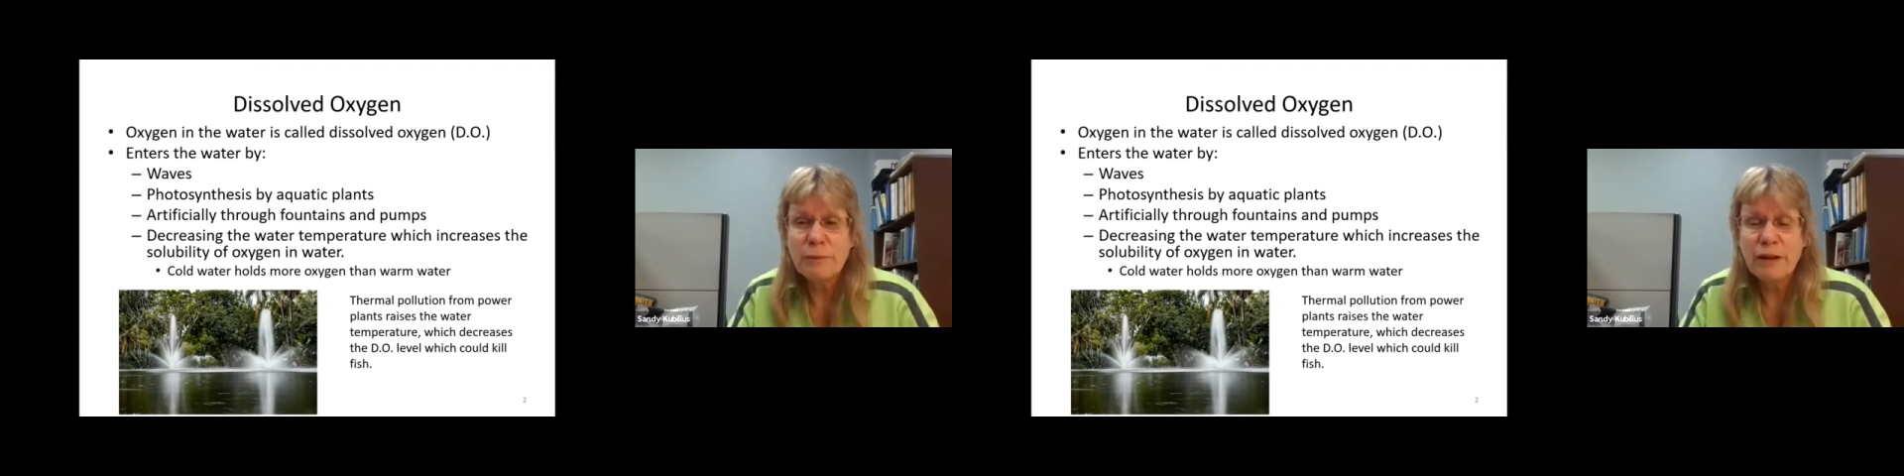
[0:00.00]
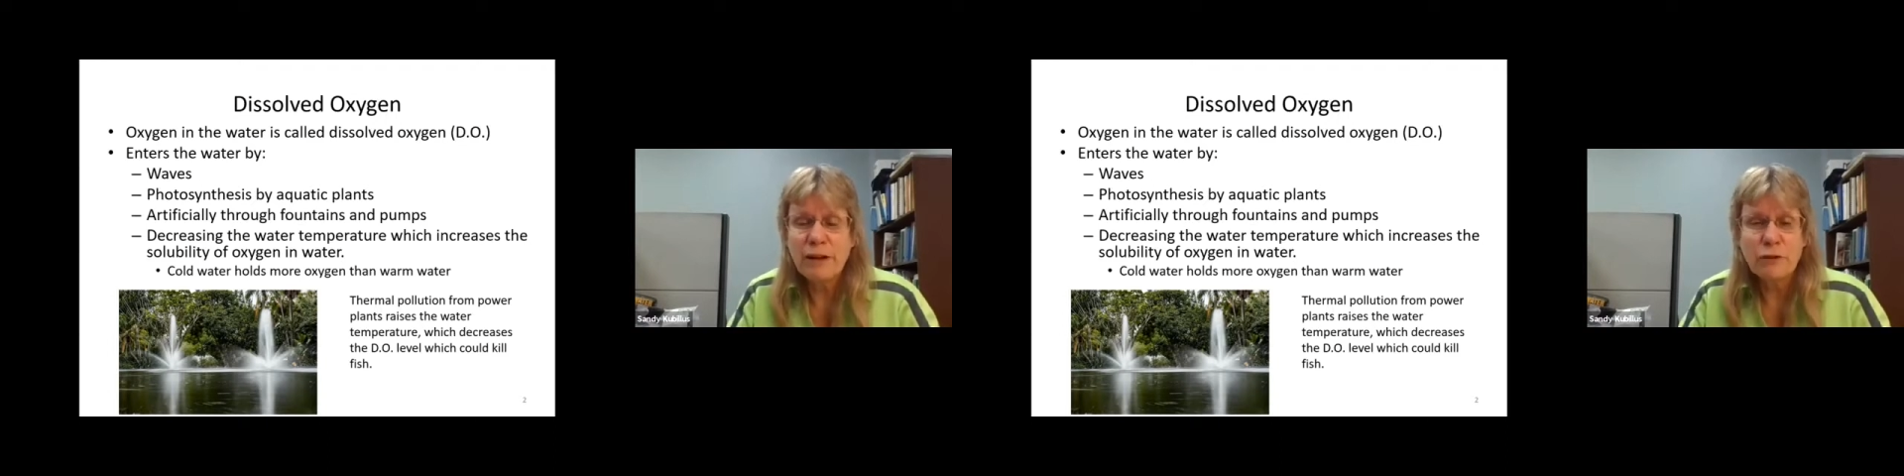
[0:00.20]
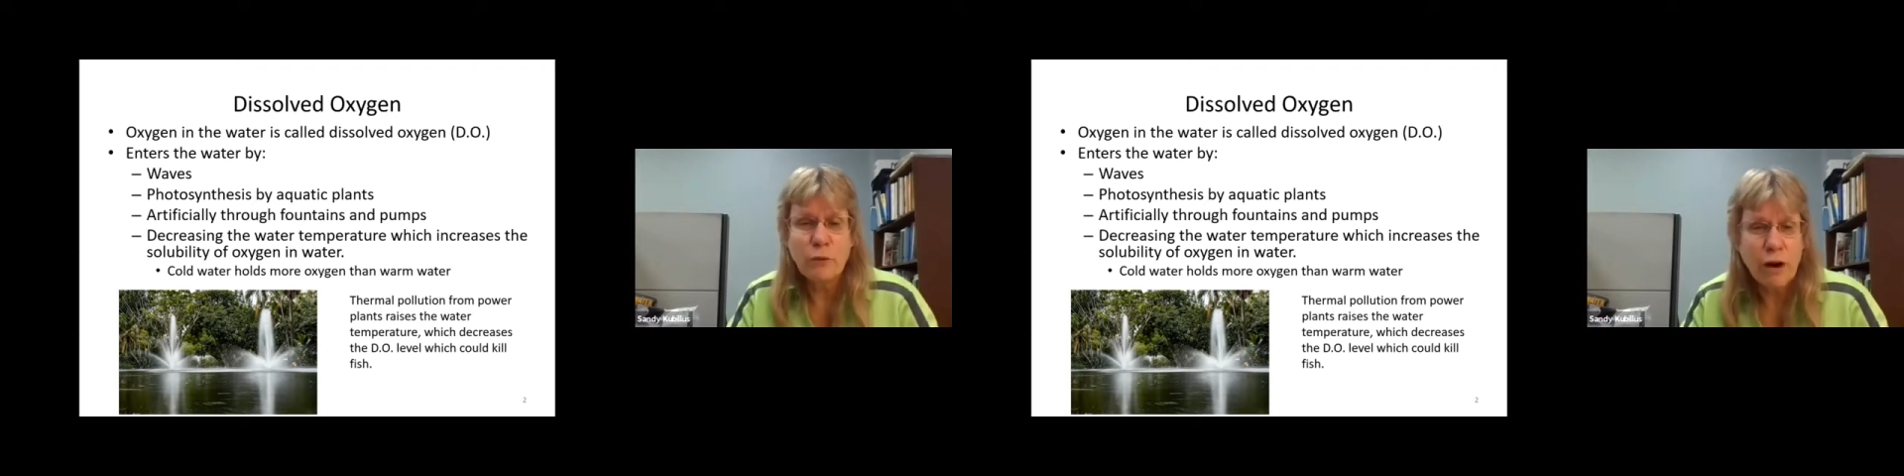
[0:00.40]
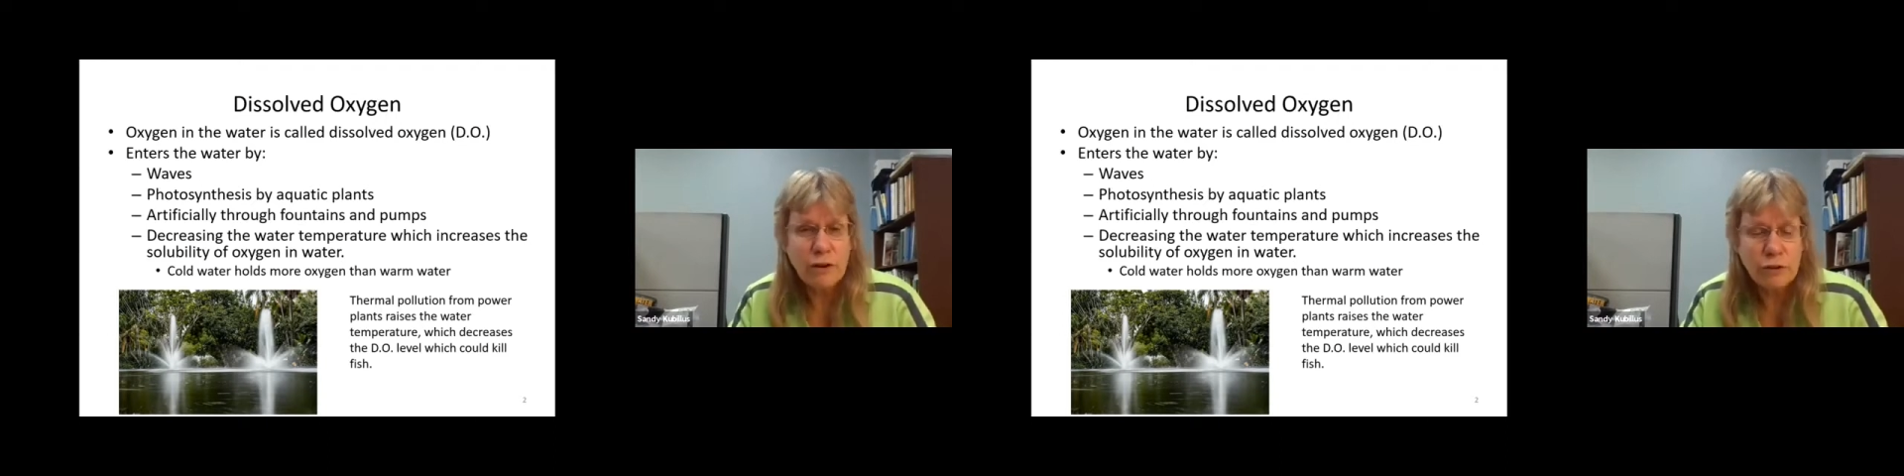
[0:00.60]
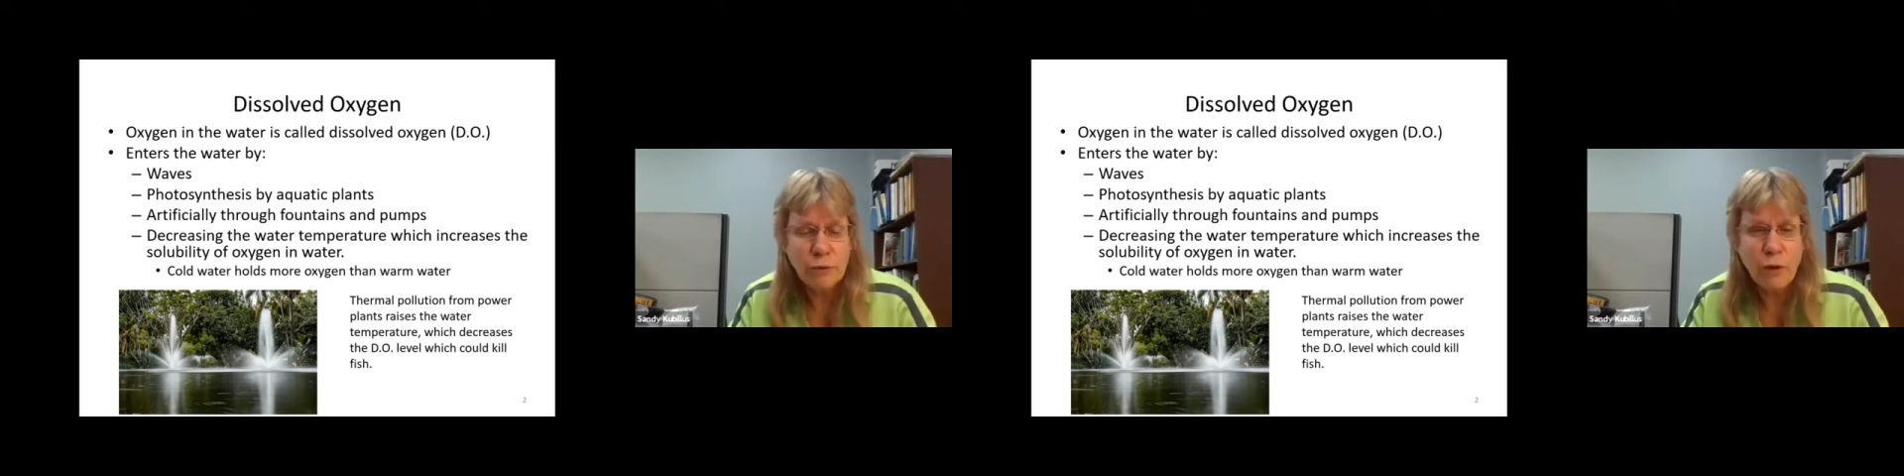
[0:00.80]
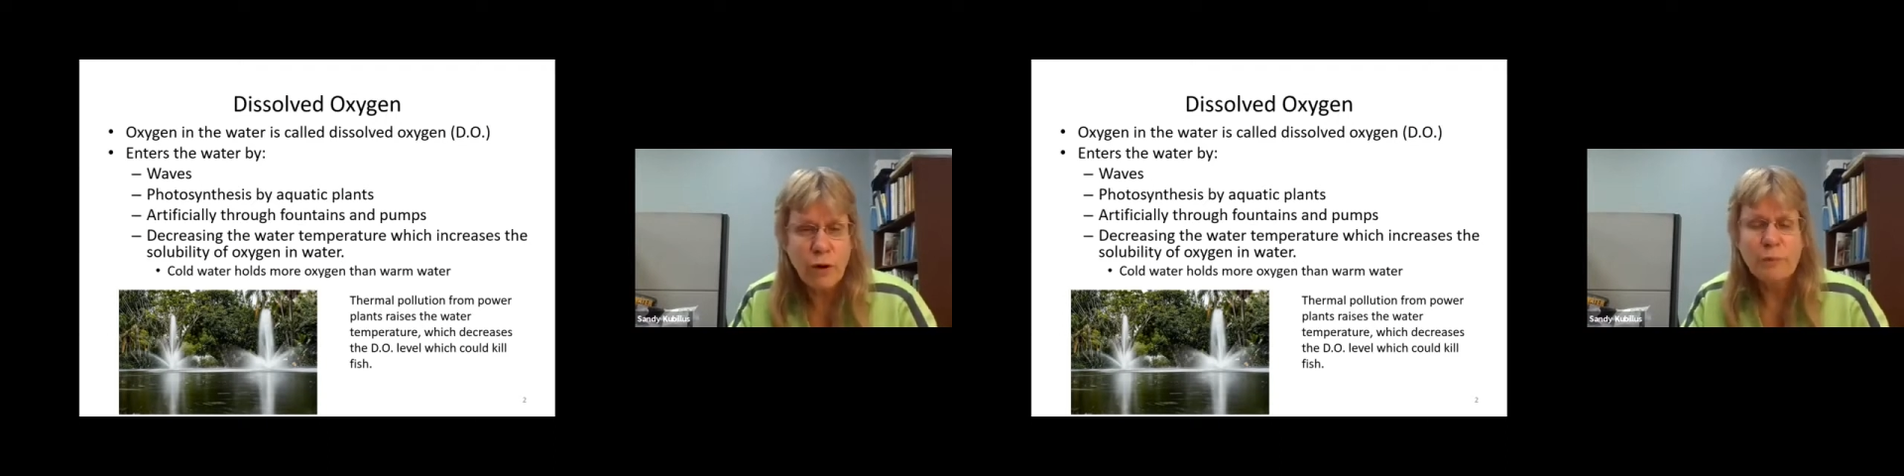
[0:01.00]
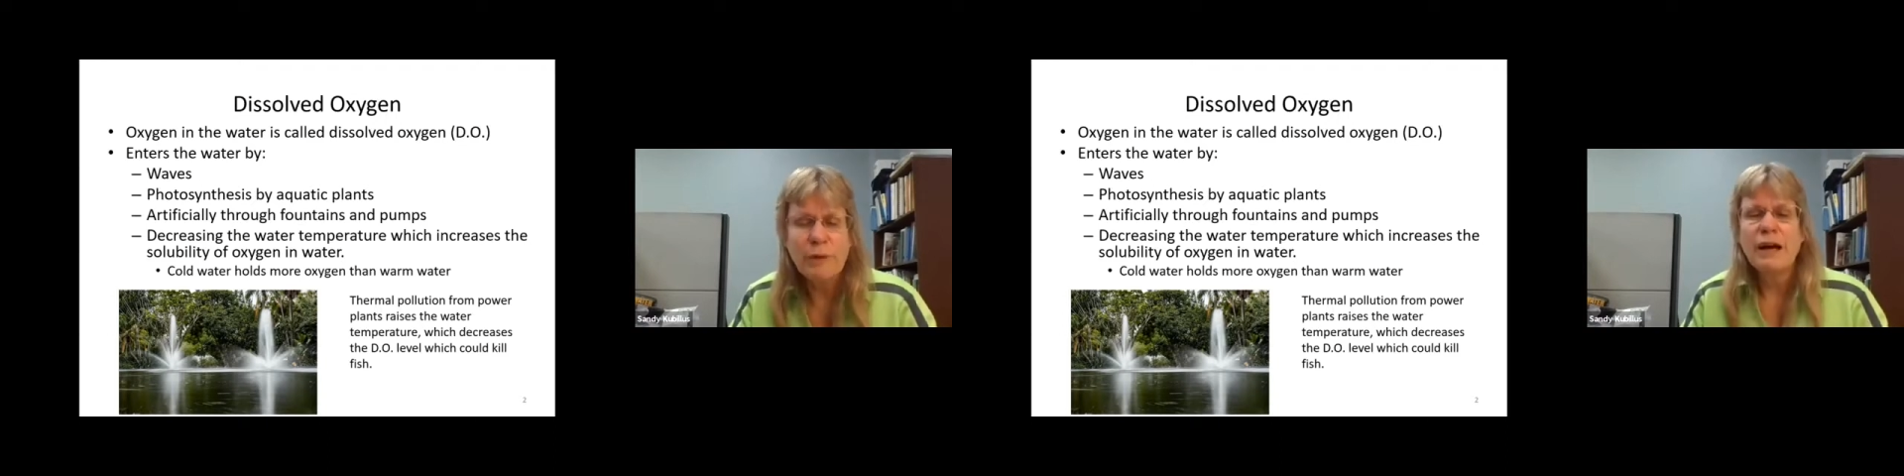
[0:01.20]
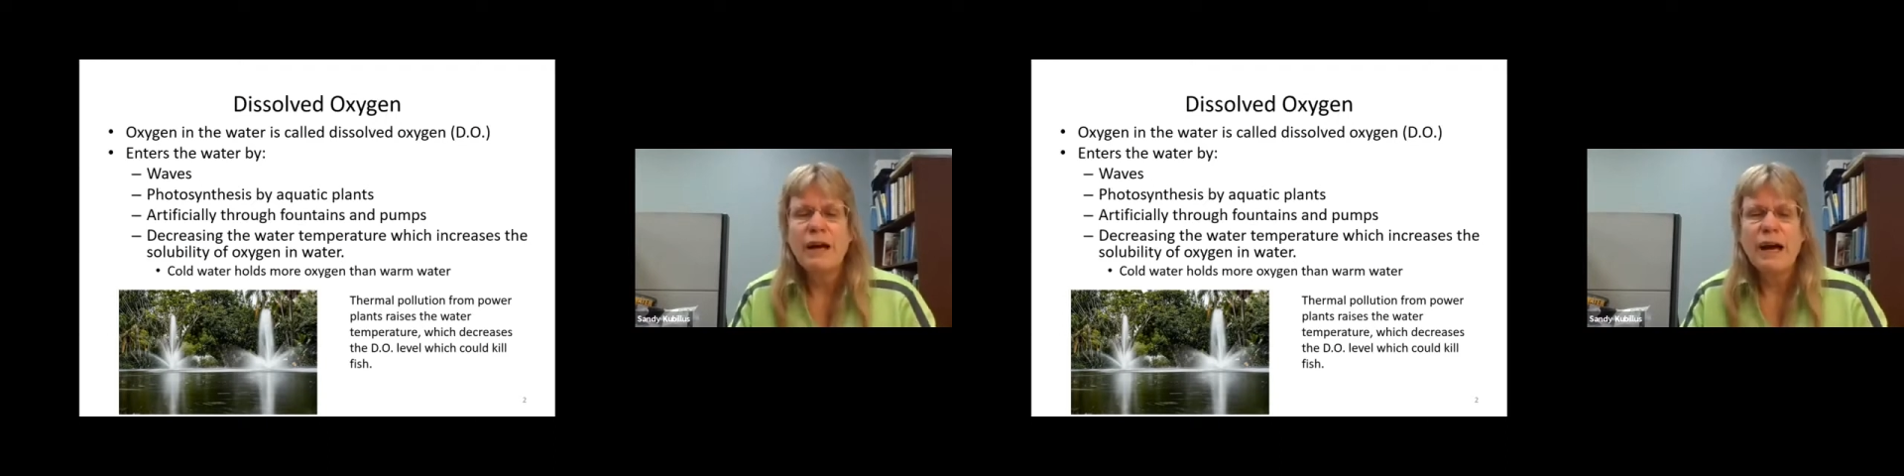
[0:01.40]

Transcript: because the water is warm,